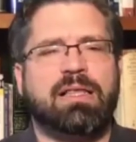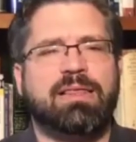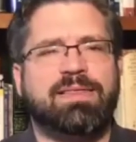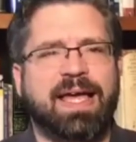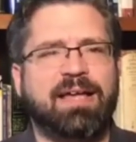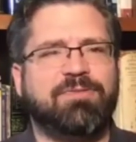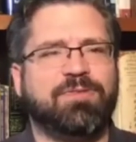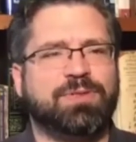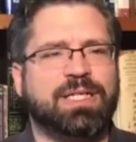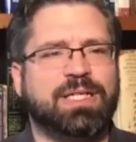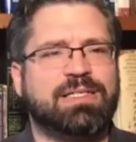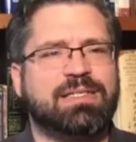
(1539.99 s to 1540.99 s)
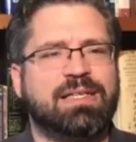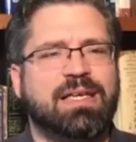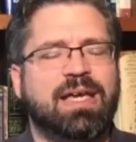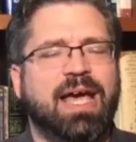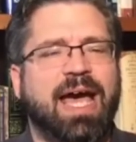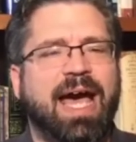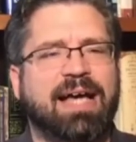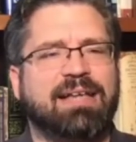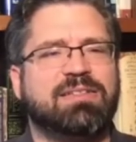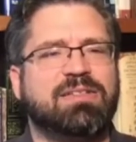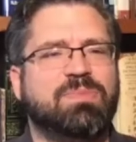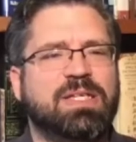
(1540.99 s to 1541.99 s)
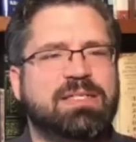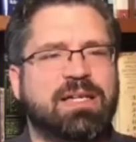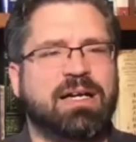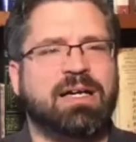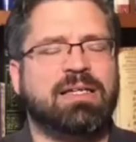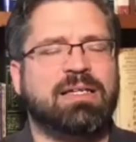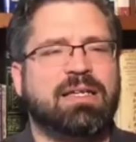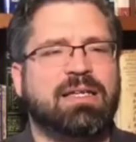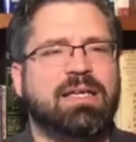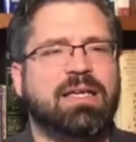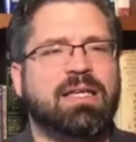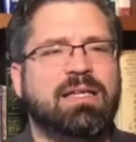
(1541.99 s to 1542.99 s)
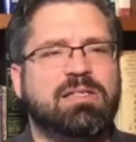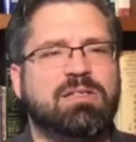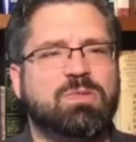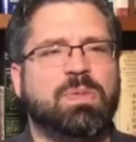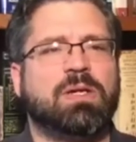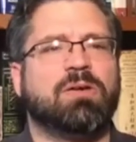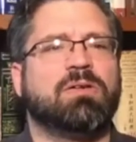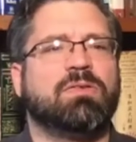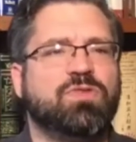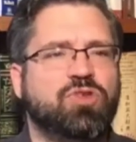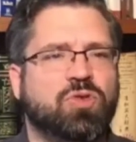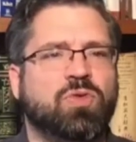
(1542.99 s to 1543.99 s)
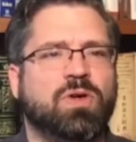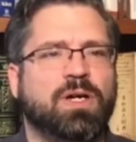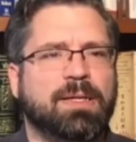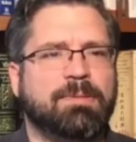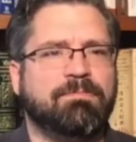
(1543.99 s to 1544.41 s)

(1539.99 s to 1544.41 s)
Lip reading: Thankfulness has to be done in a spirit of joy.